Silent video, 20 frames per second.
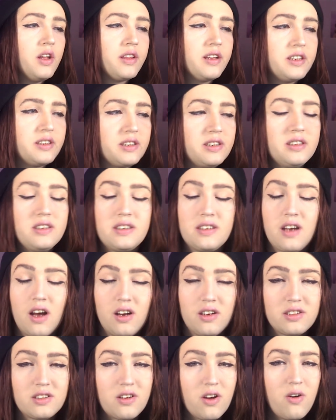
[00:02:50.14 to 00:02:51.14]
This is
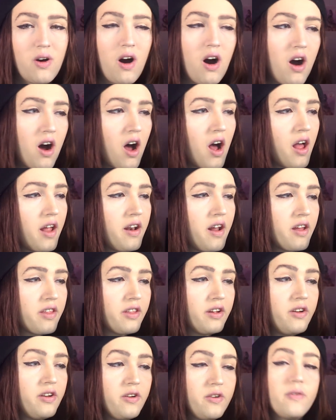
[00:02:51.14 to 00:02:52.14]
also on
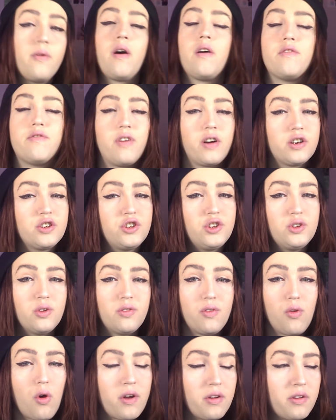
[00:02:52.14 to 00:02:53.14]
the new Virtue
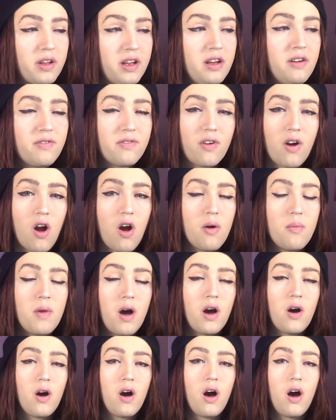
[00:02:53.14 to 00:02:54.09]
of Loyalty from